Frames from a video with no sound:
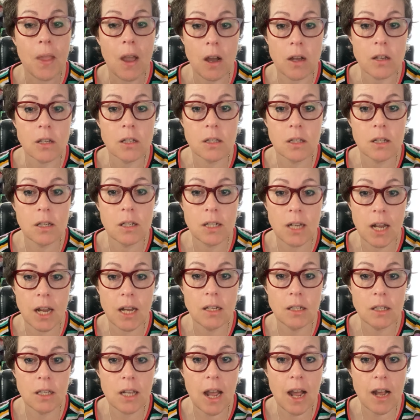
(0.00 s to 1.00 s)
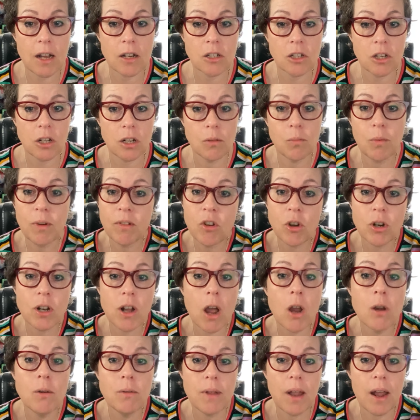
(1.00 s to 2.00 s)
us that takes the action, and we've got
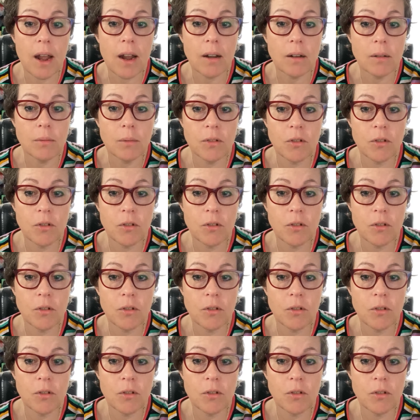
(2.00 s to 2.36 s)
to own that.